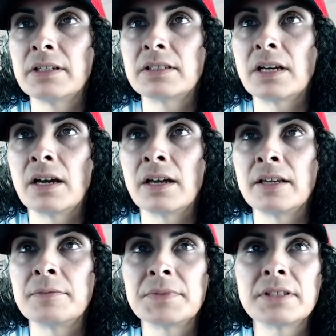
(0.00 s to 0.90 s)

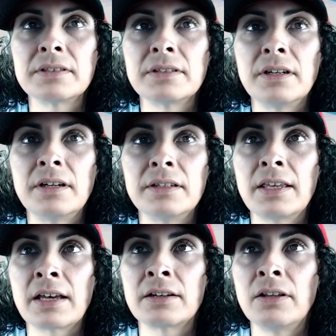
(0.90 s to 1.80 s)
times,
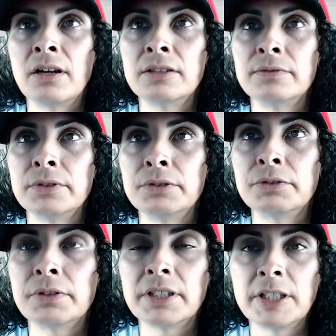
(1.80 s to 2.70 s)
catalog of
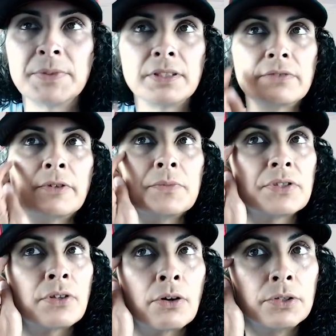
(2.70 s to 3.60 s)
lunar eclipses from
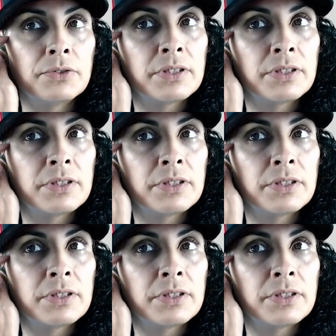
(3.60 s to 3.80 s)
Saros